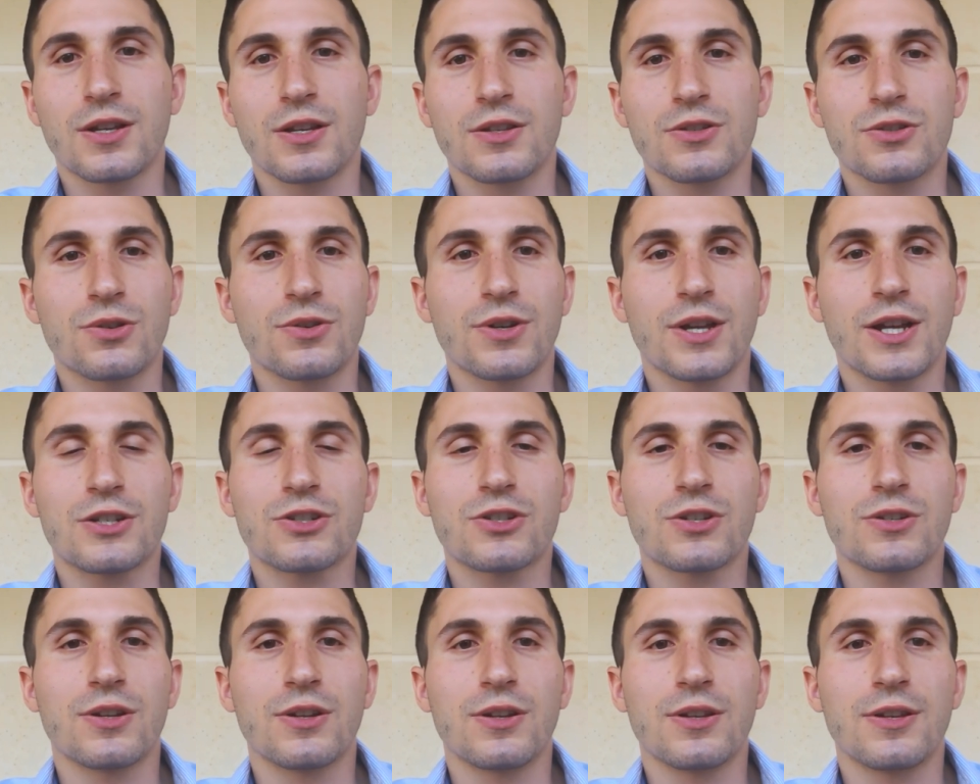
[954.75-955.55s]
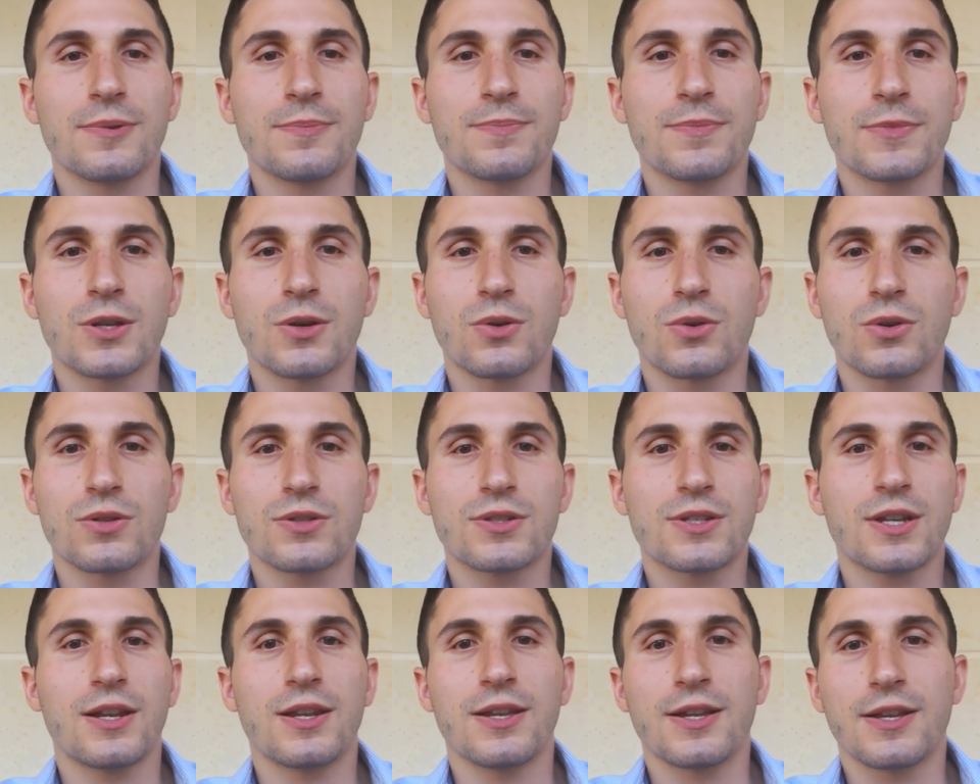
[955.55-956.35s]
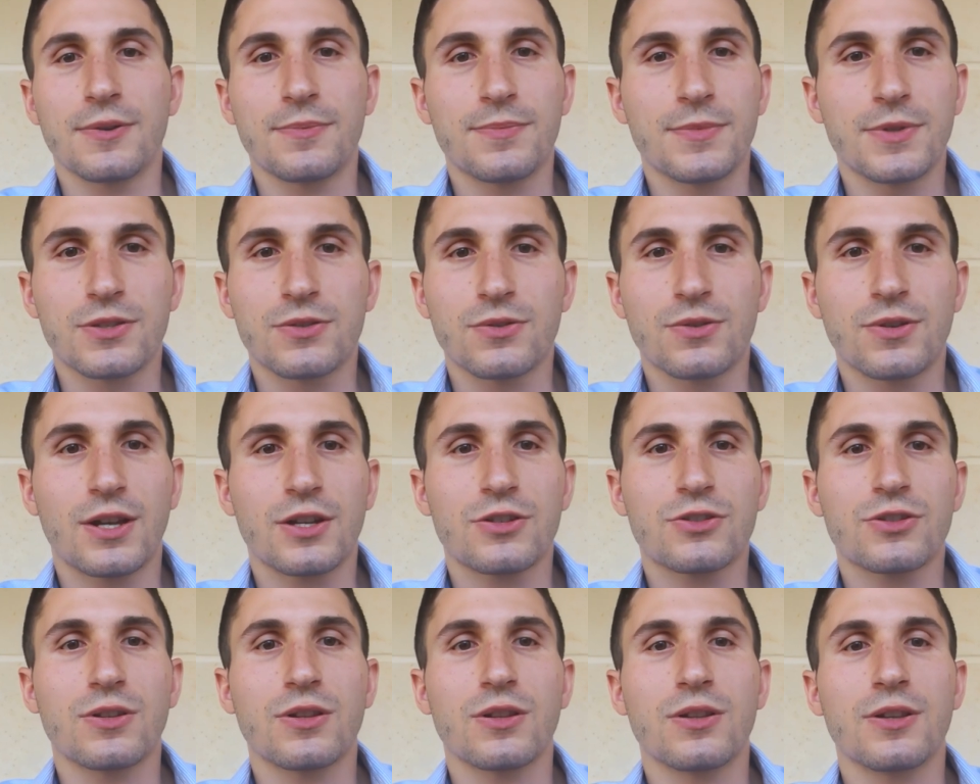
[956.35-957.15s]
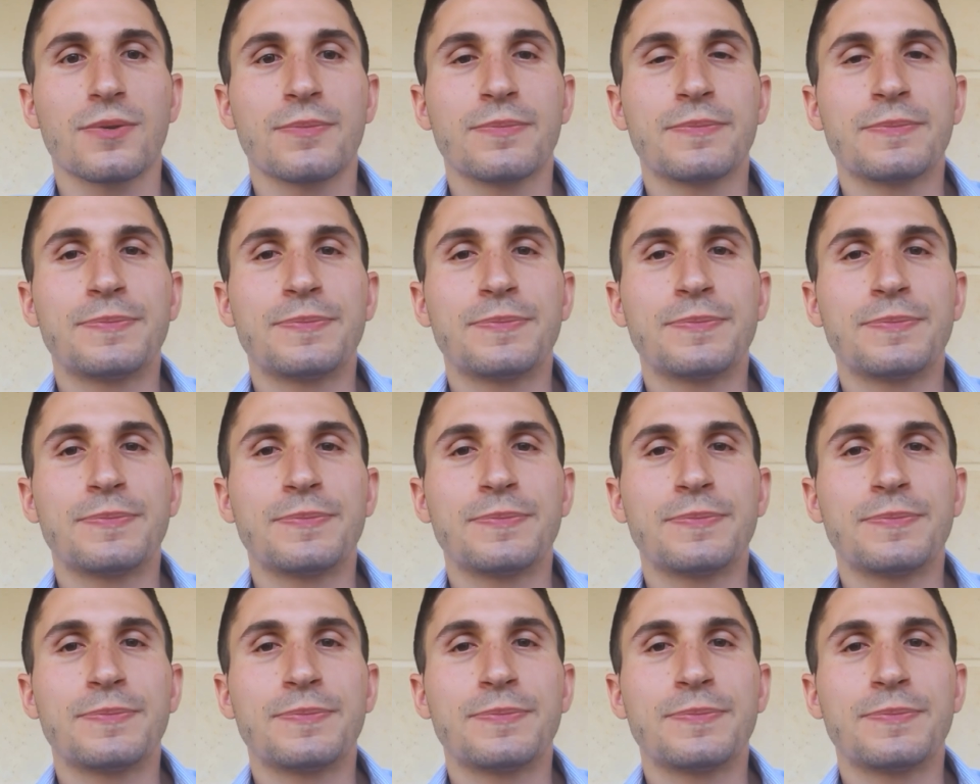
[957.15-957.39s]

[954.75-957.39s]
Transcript: internationally or selling internationally.